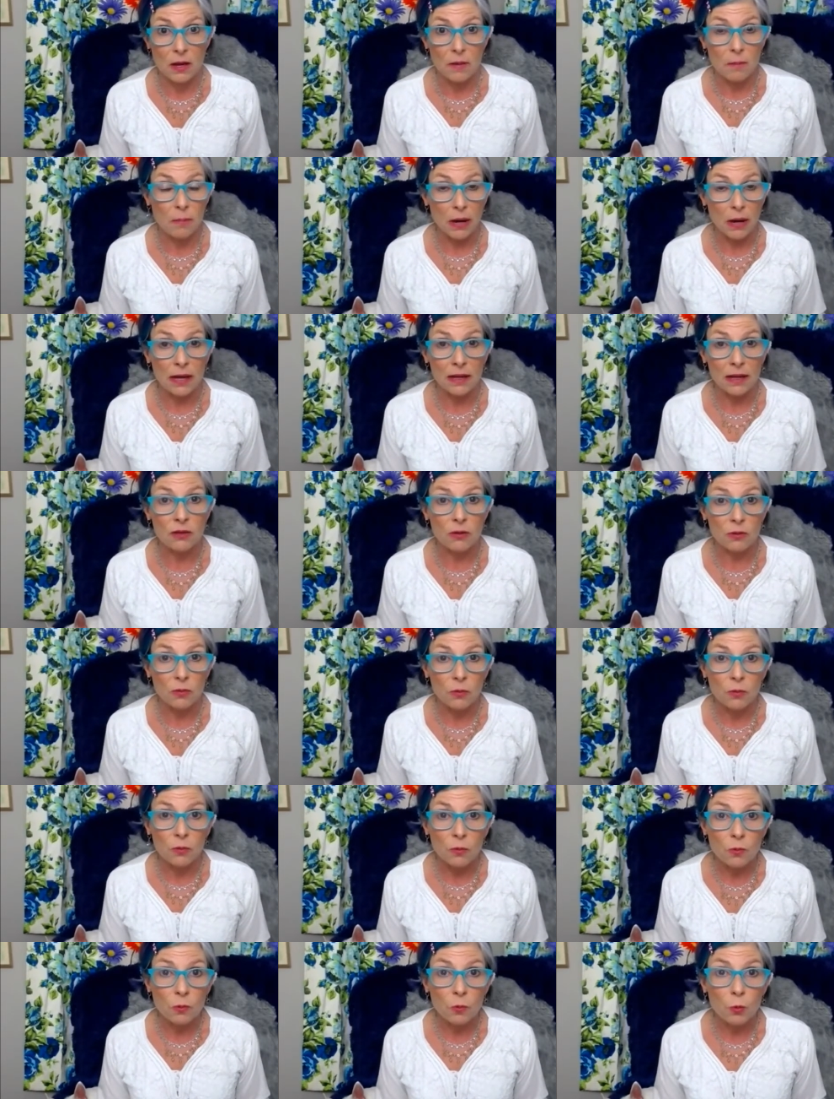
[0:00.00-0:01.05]
But
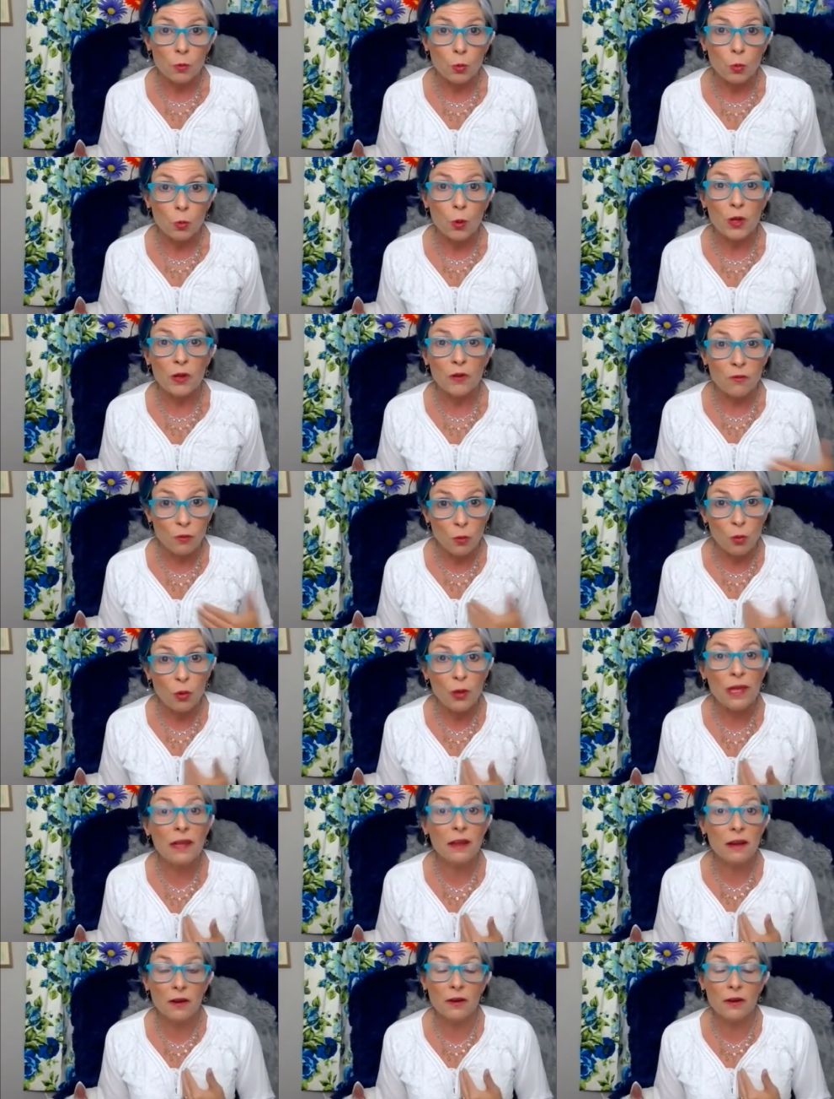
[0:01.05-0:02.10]
if
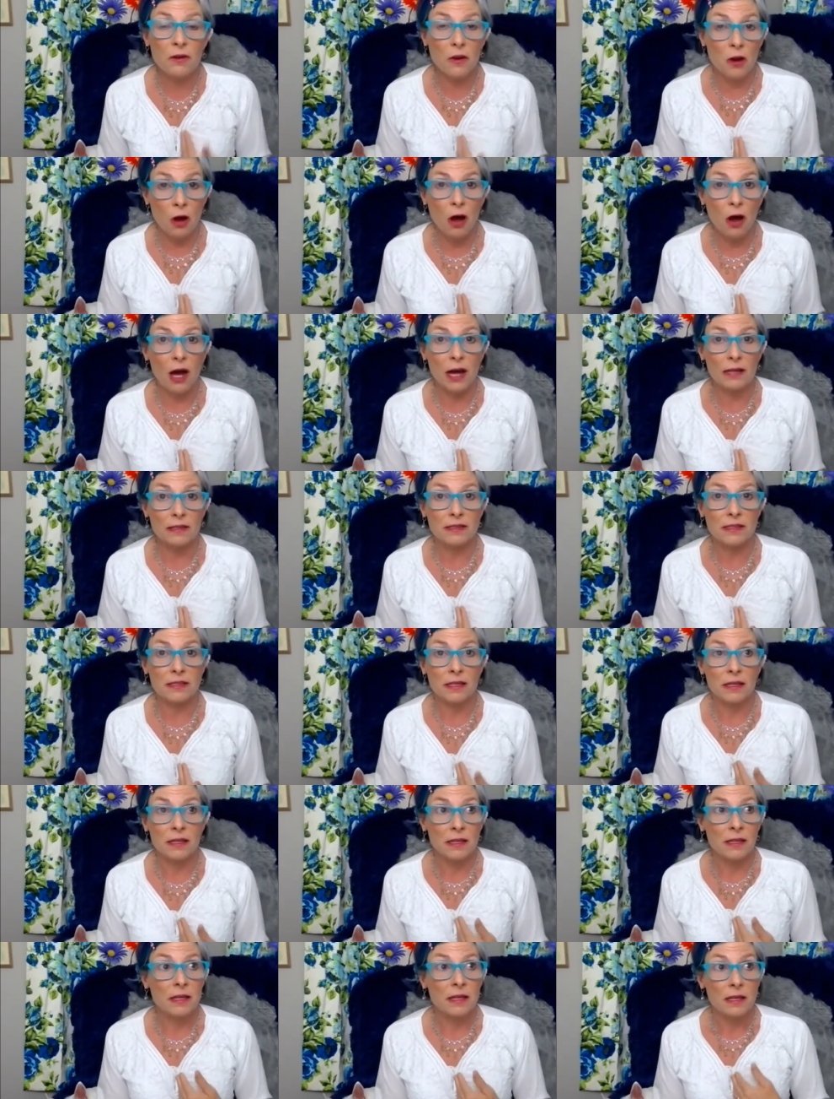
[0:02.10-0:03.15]
we are not
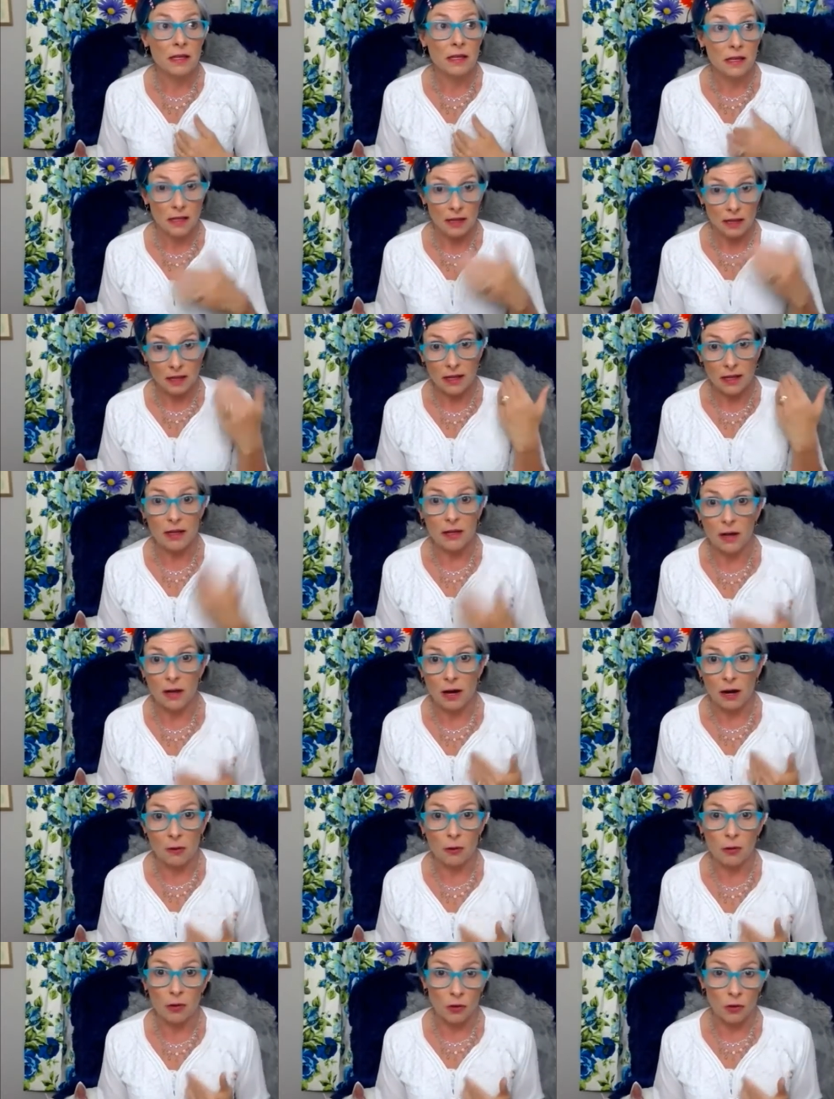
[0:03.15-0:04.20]
in
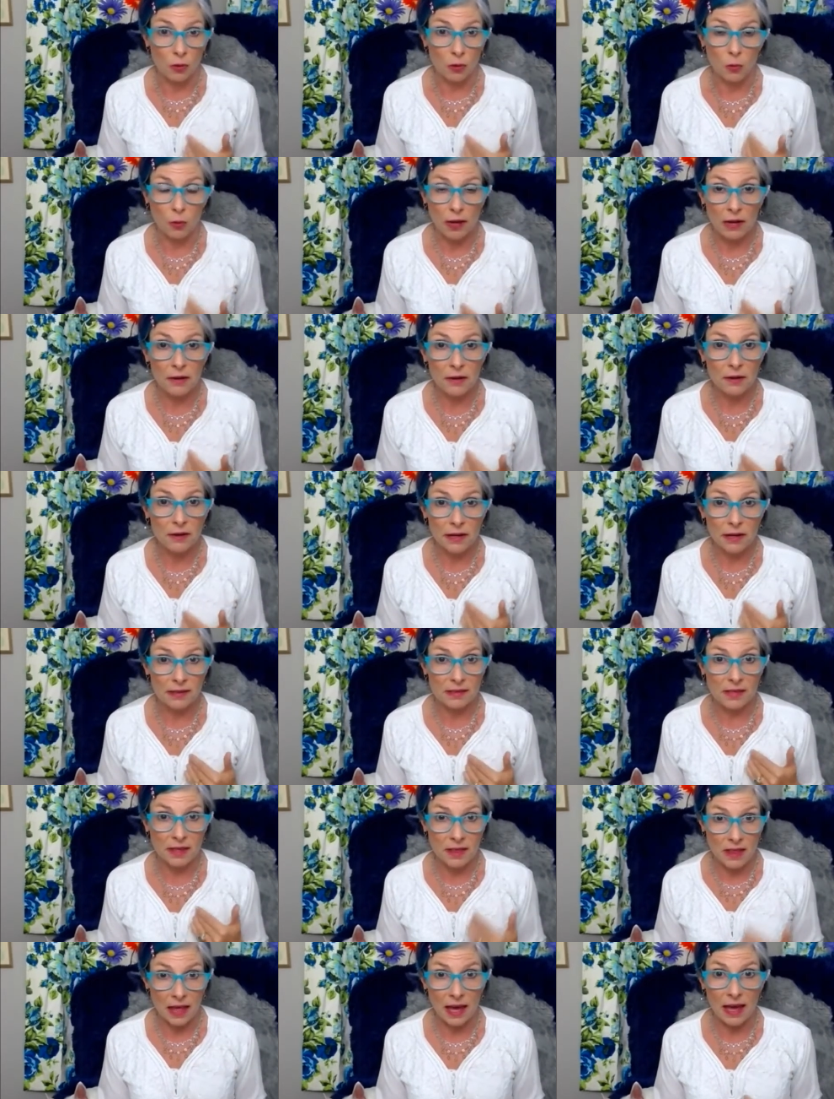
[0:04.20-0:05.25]
our
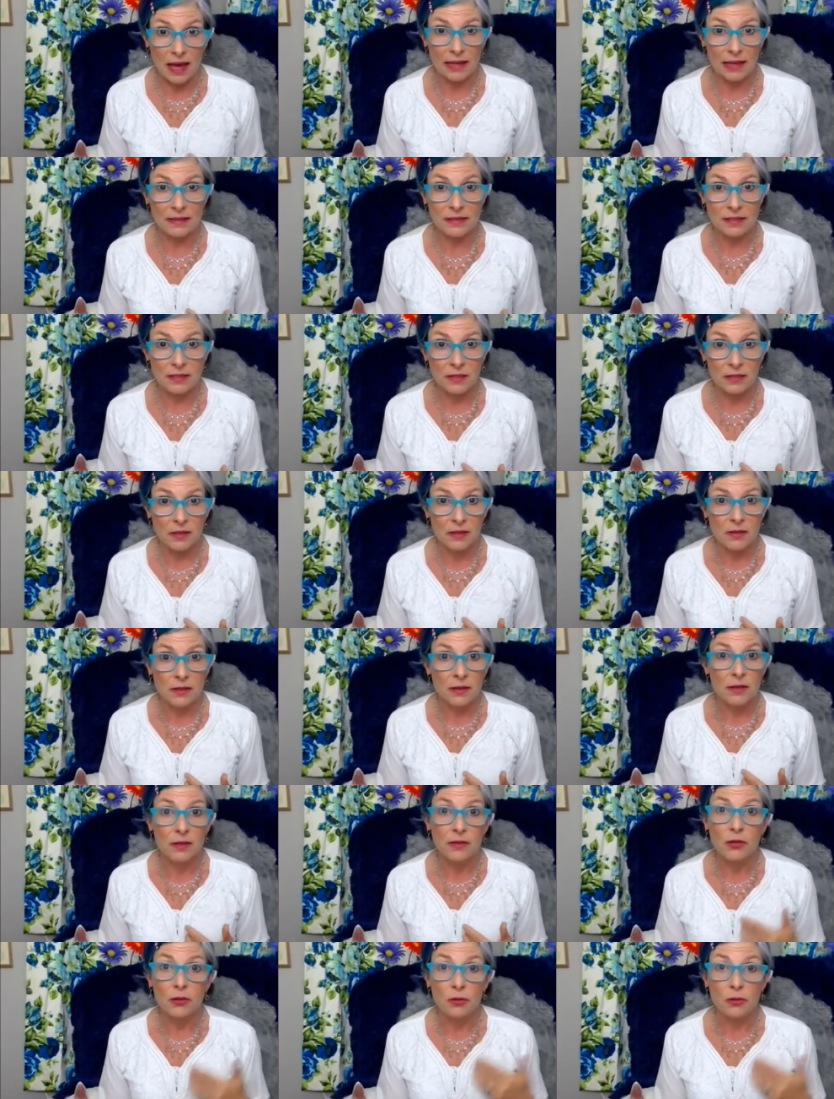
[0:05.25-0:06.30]
awareness that
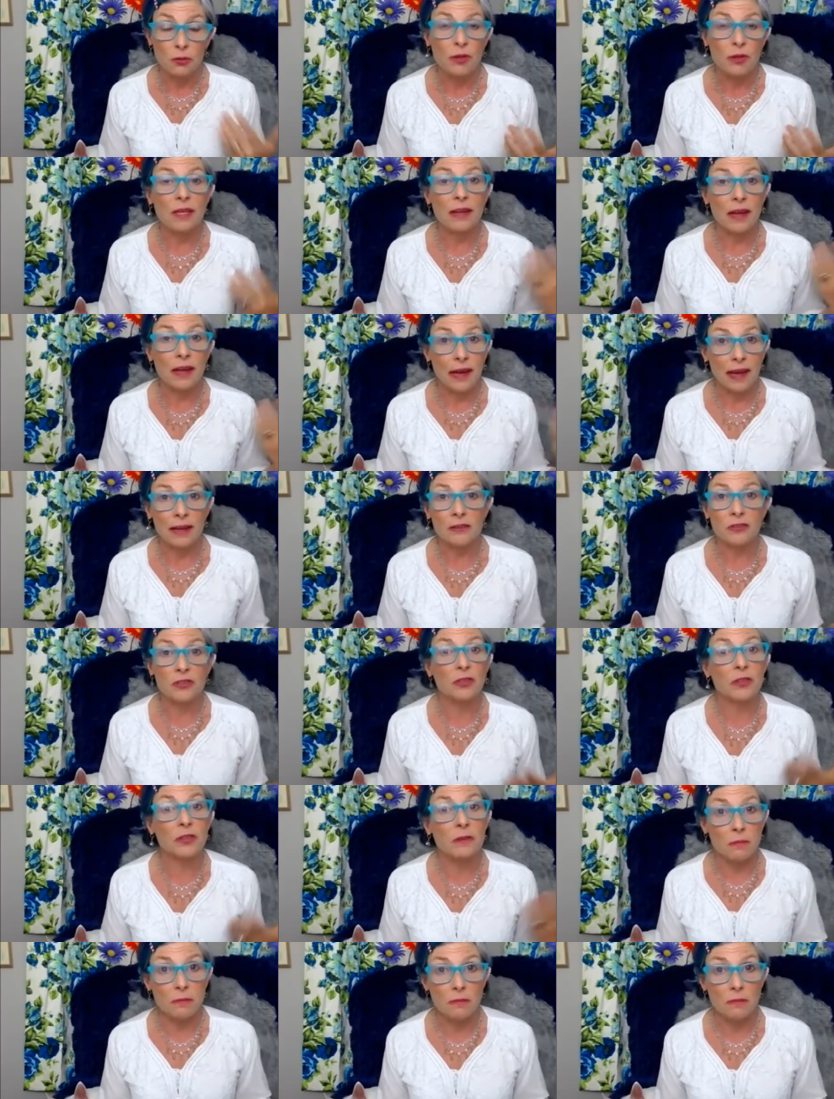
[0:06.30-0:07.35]
you can
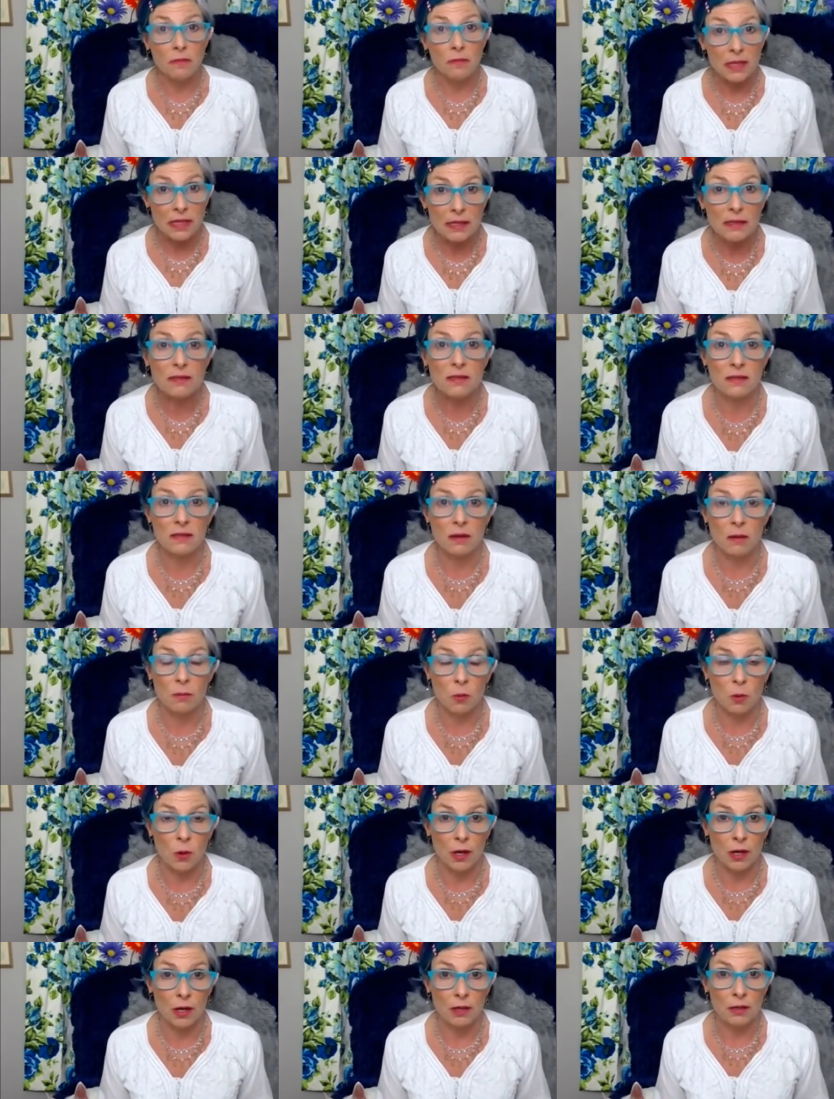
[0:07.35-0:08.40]
actually meet
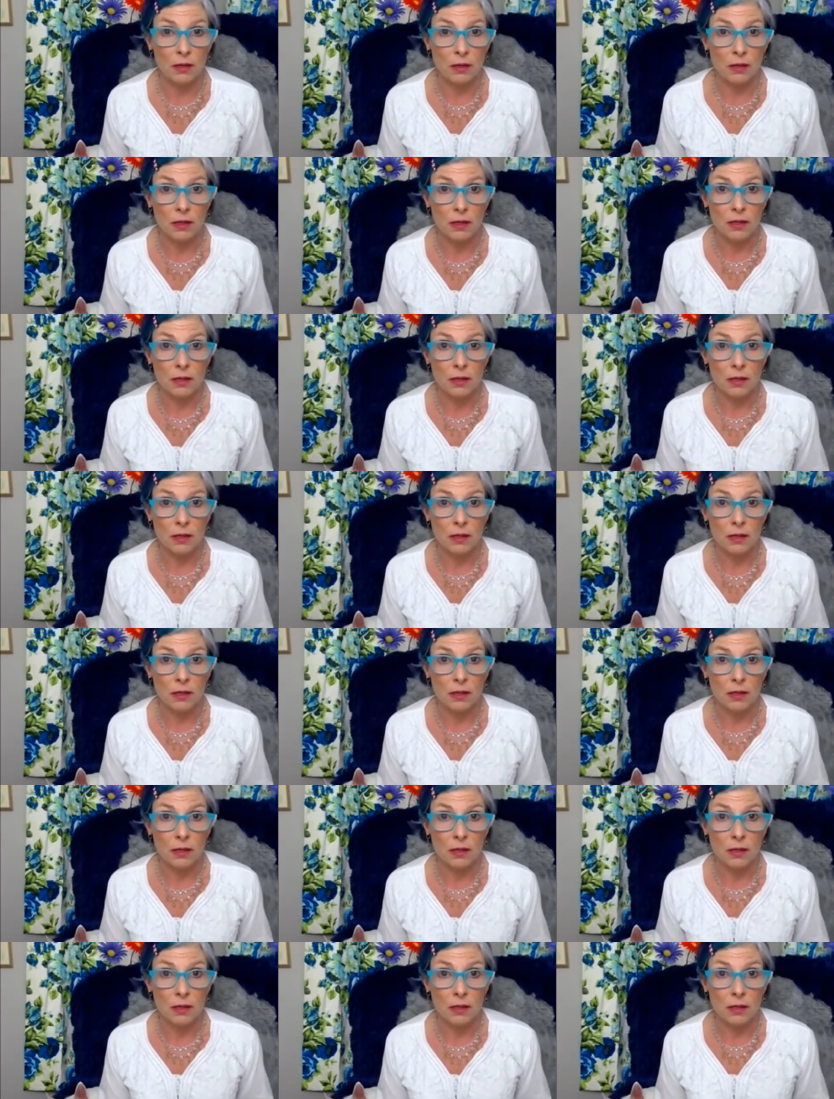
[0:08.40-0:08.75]
someone